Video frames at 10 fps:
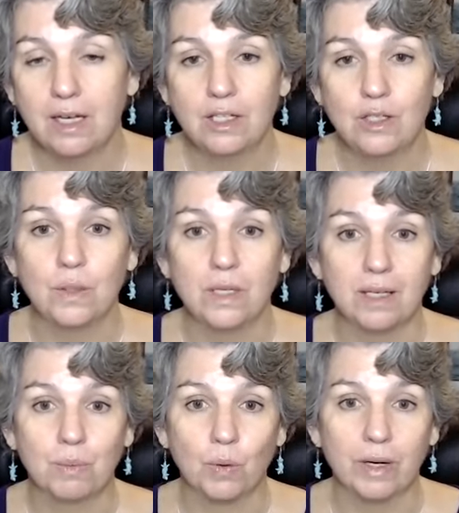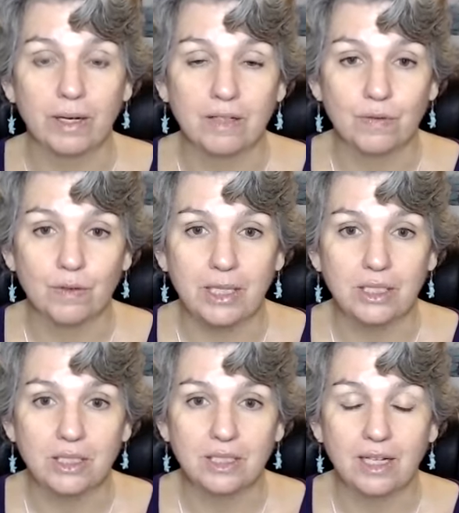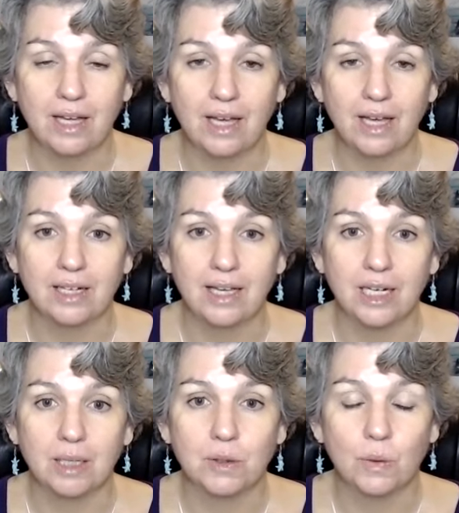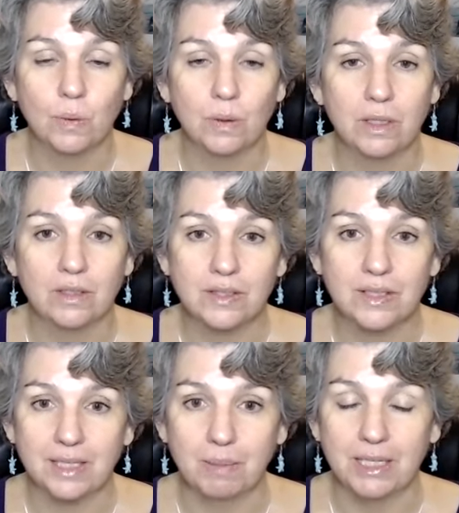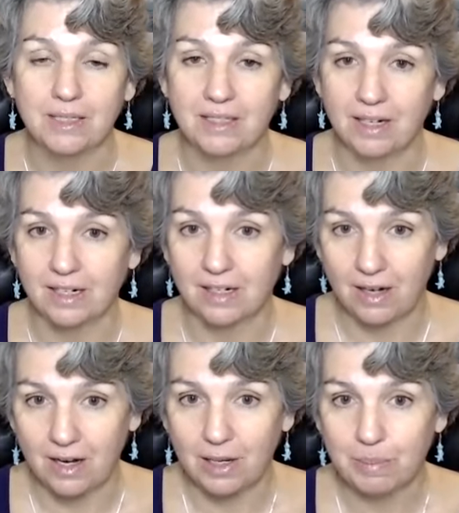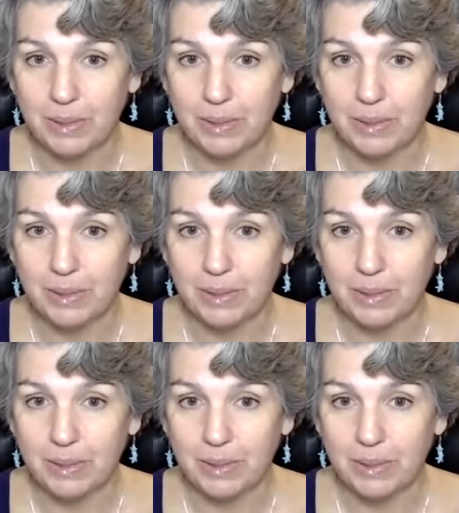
You can get more information at animaloraclesummit.com.